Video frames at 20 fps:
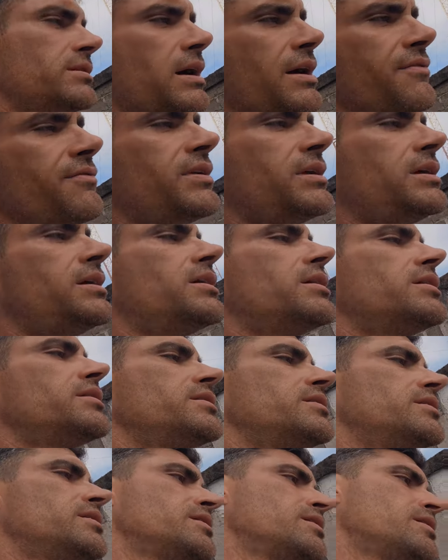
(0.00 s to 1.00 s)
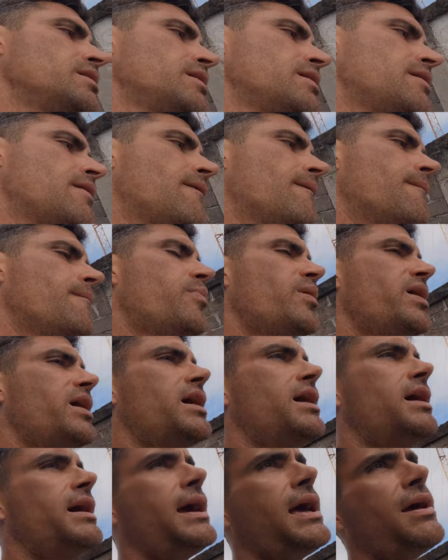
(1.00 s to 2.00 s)
and night video,
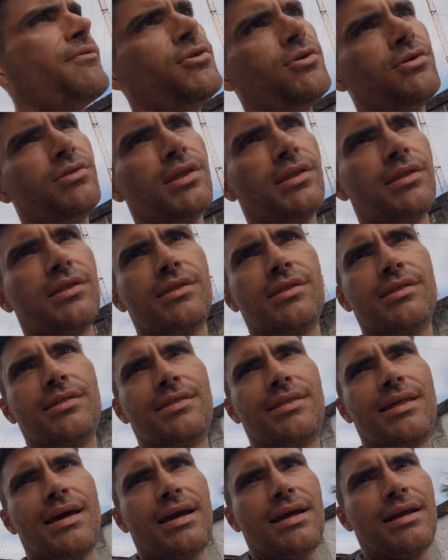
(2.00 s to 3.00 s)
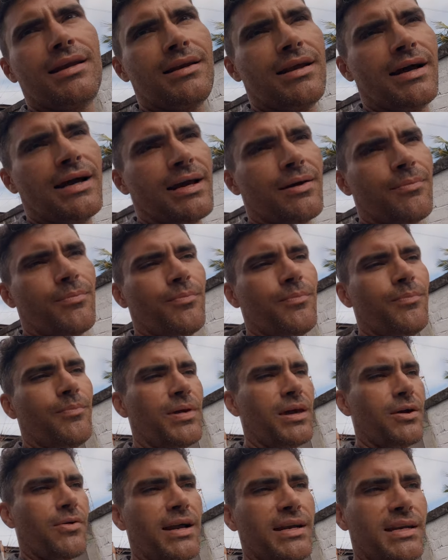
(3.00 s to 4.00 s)
but I have heard that they can like
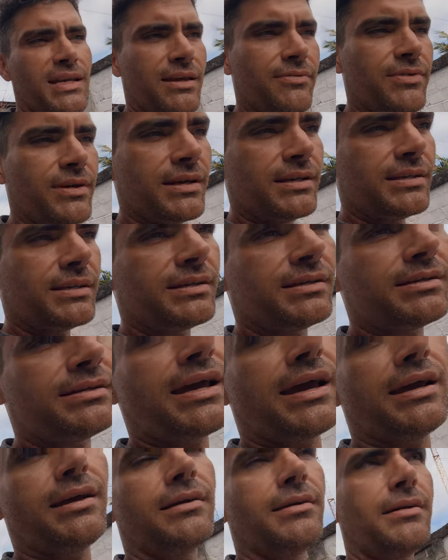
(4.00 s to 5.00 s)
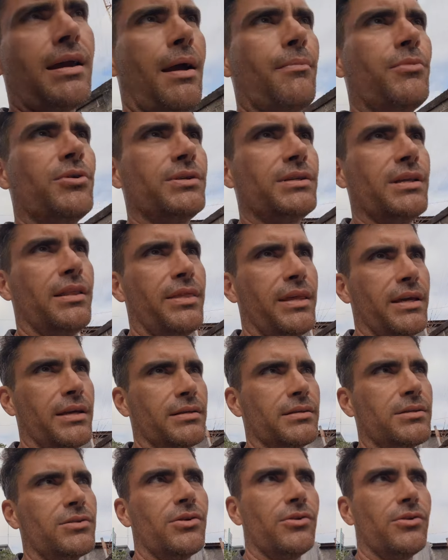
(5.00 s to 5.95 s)
be quite devious and take cameras and things.